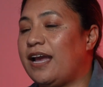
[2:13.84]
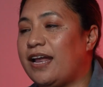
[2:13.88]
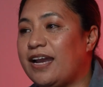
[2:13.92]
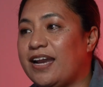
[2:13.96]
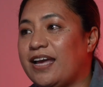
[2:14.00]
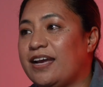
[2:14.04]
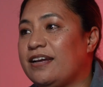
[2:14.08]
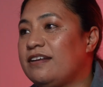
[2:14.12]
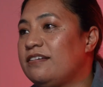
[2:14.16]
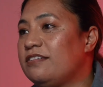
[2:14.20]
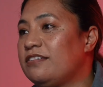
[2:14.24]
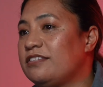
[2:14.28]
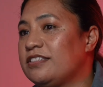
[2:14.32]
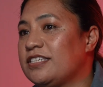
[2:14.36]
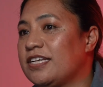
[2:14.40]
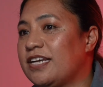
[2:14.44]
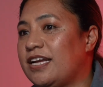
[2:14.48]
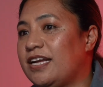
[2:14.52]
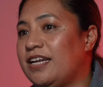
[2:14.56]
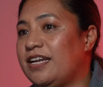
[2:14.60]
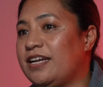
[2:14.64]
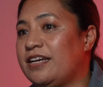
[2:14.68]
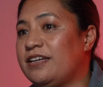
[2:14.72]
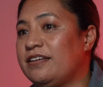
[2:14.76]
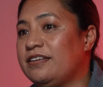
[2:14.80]
colour, lots of
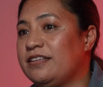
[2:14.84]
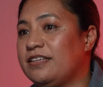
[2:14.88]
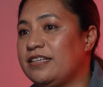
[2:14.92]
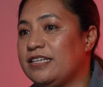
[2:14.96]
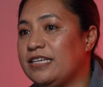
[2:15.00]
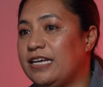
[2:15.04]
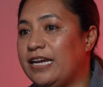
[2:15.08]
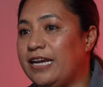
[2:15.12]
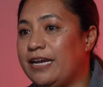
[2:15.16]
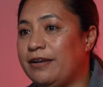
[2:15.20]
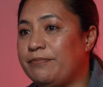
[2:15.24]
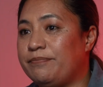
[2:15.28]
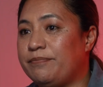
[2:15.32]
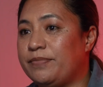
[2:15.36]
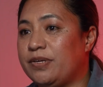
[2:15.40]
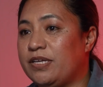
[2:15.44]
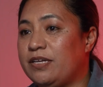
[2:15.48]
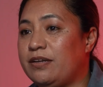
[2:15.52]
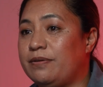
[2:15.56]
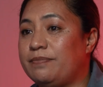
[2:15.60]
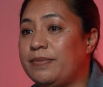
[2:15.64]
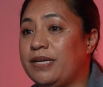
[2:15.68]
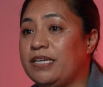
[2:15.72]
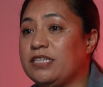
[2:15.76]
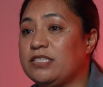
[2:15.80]
colour um,
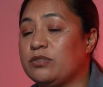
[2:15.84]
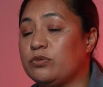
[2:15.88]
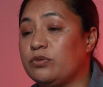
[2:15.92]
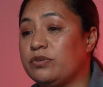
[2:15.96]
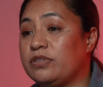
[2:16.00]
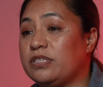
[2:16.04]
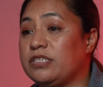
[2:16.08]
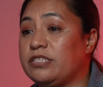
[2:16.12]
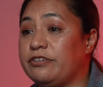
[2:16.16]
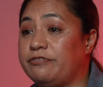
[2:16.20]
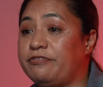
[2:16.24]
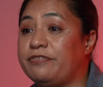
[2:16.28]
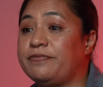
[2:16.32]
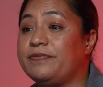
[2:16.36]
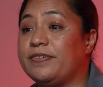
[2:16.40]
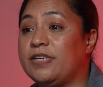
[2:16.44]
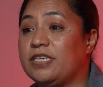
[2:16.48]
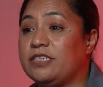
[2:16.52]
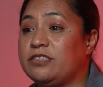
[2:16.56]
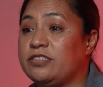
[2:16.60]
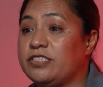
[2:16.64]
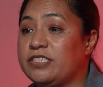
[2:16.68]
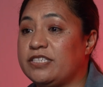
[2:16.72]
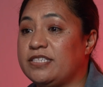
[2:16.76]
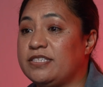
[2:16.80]
in amongst all the different
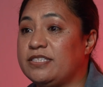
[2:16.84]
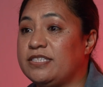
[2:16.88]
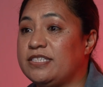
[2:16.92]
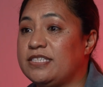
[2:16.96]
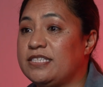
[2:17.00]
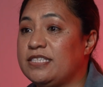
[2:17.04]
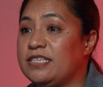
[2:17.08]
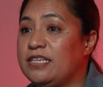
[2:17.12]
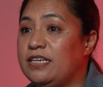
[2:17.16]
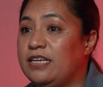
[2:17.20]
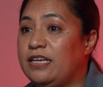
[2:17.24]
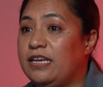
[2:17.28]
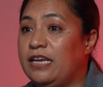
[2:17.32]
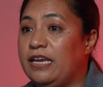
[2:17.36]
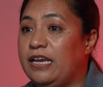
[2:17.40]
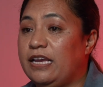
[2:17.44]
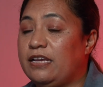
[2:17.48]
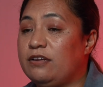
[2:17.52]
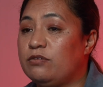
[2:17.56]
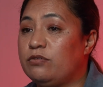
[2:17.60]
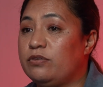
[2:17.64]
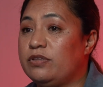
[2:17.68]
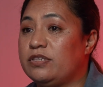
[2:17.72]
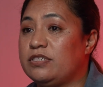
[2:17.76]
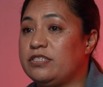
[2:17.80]
villages
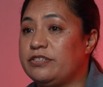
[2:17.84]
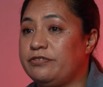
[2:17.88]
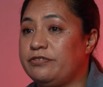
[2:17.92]
and all the